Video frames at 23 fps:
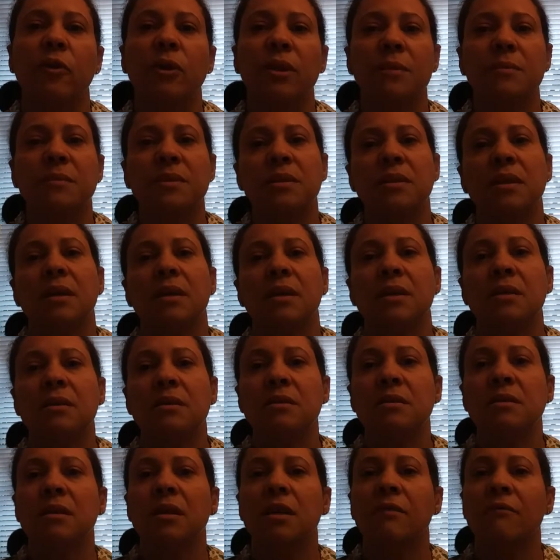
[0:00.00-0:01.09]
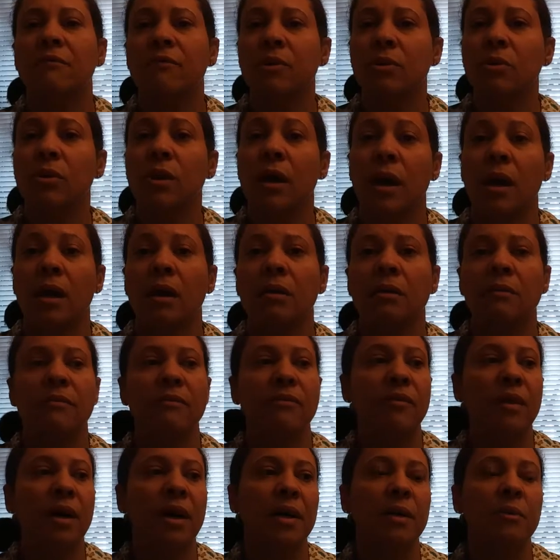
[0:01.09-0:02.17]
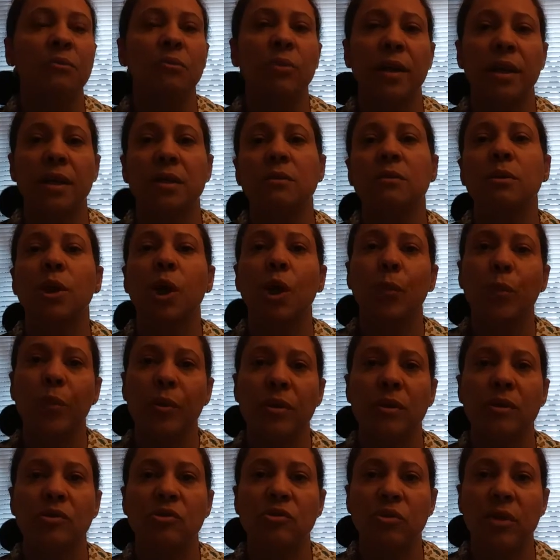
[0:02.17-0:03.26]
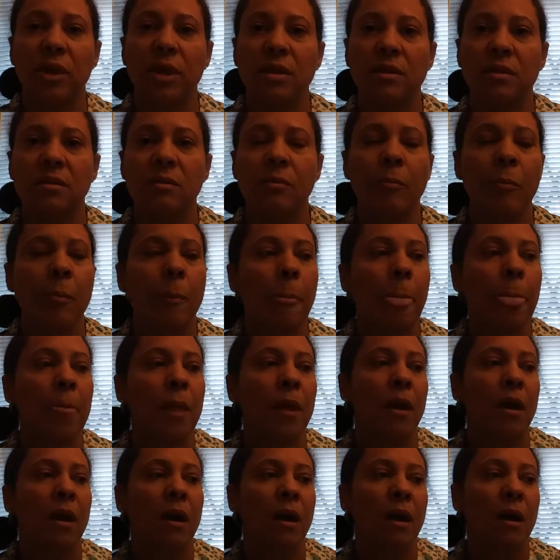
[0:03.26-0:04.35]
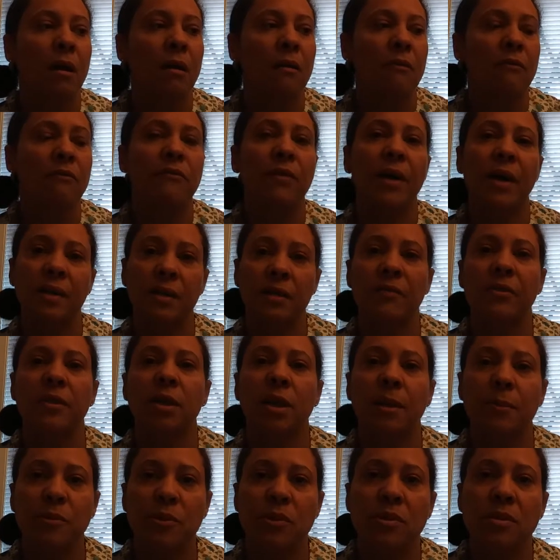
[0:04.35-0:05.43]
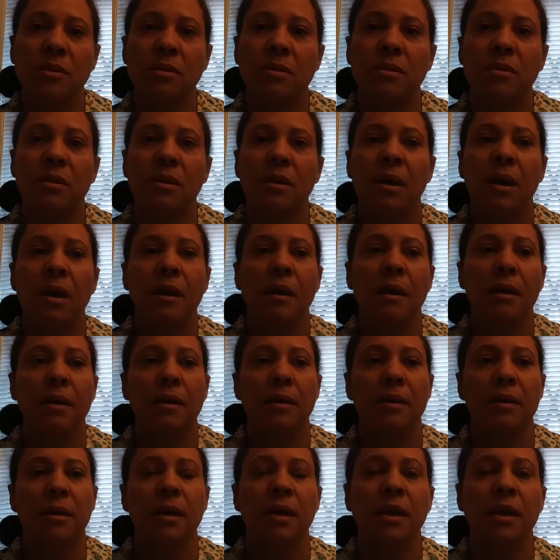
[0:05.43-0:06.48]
All I'm saying is if you can find ways to cope with your stress, find different options.